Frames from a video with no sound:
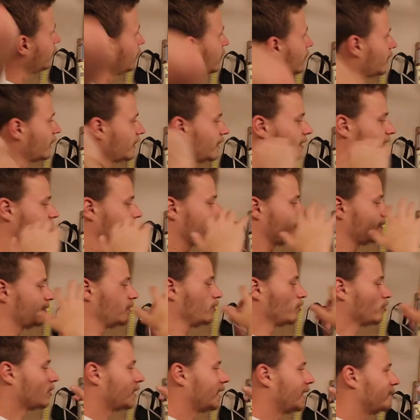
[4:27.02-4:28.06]
it kind of like
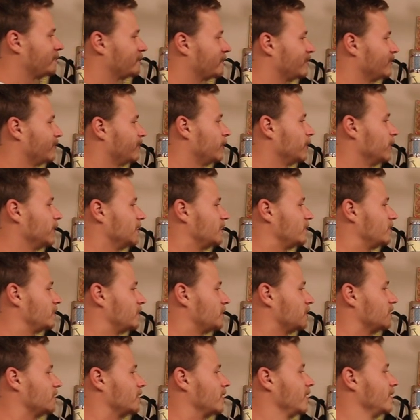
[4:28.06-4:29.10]
wraps the voice,
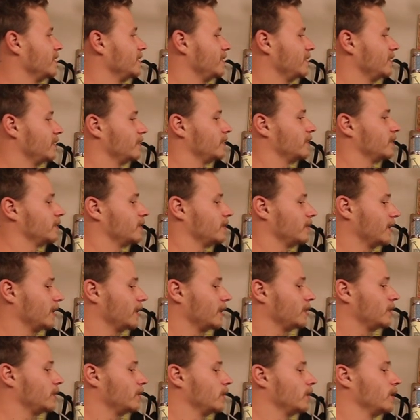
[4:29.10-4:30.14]
which is nice. You know, it doesn't
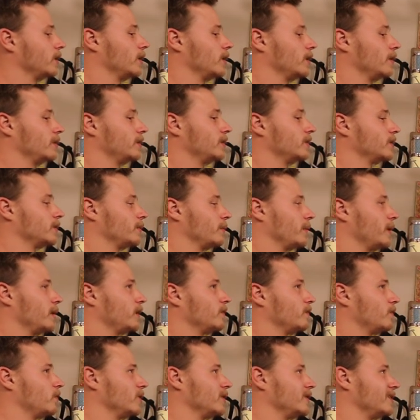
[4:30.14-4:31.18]
like it doesn't make
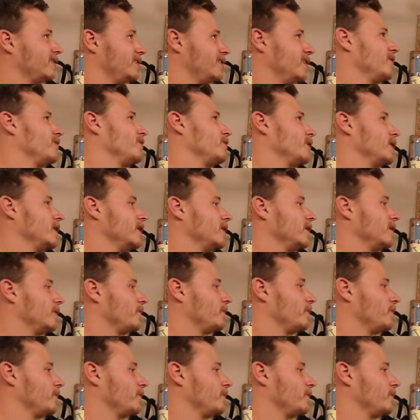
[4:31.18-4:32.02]
the voice different.